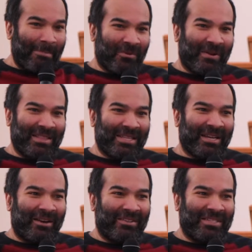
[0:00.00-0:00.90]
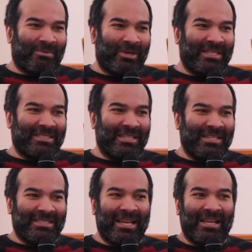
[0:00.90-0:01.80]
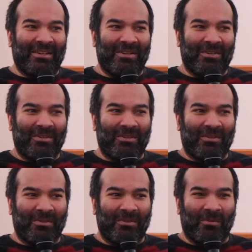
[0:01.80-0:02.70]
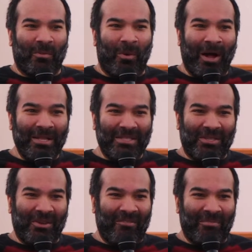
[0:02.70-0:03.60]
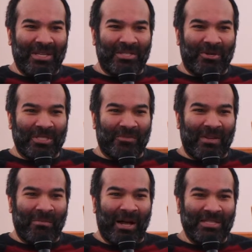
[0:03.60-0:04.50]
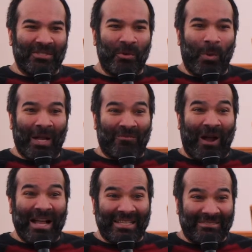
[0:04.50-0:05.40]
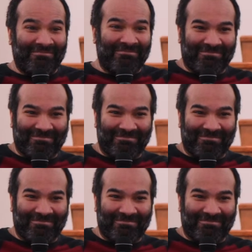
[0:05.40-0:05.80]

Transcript: me right there, this priest, and said, what? You haven't been to church in 3 months? Do you want to rot in? And